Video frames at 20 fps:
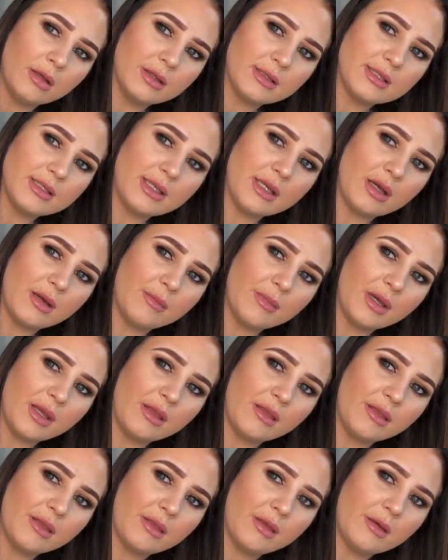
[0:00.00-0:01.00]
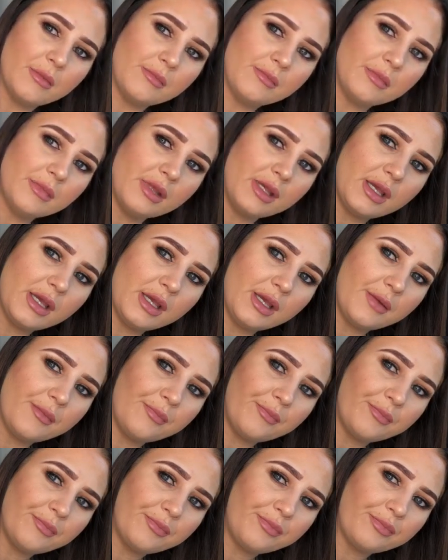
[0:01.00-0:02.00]
see it on my thumb there.
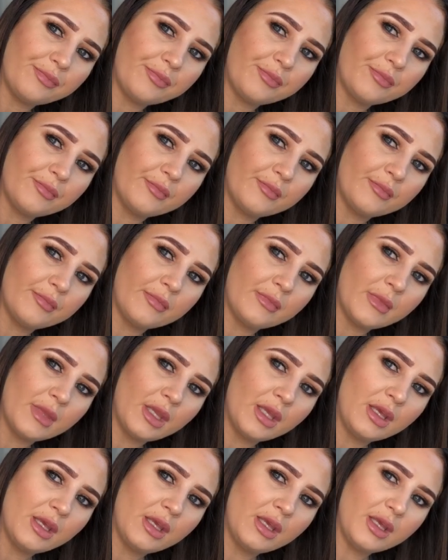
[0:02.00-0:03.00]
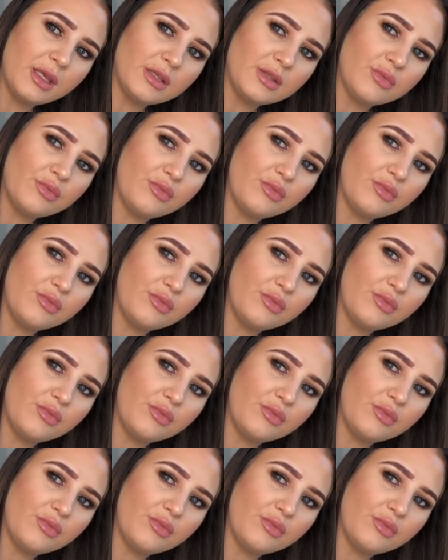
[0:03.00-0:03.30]
It's